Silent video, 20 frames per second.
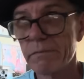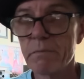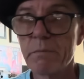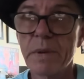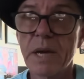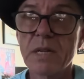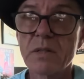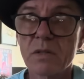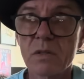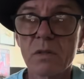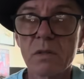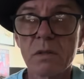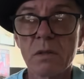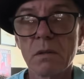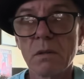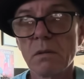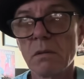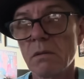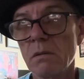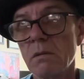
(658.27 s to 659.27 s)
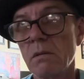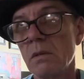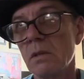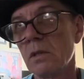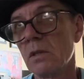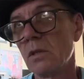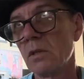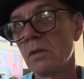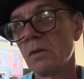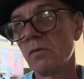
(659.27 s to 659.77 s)
Bezel,
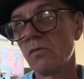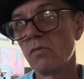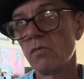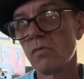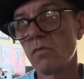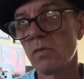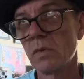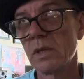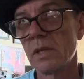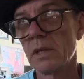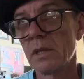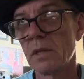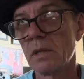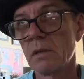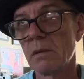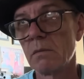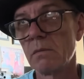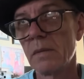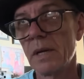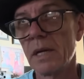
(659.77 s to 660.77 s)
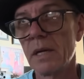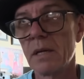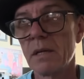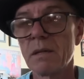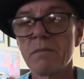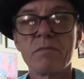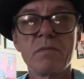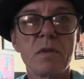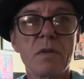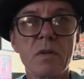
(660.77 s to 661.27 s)

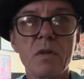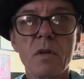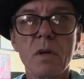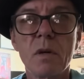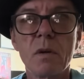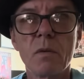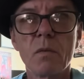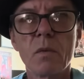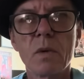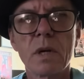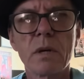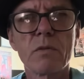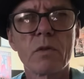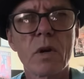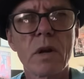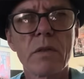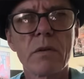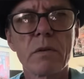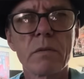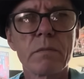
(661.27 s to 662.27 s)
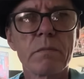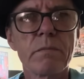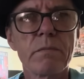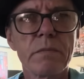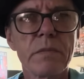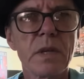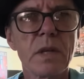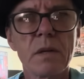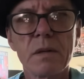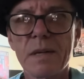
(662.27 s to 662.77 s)
and, you know, whatever other
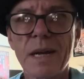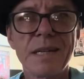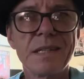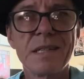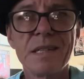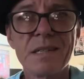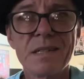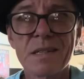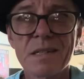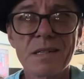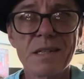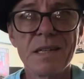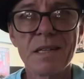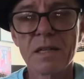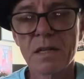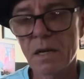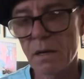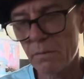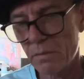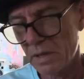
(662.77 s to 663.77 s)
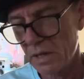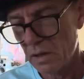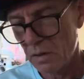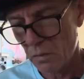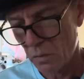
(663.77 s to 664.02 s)
1916 company or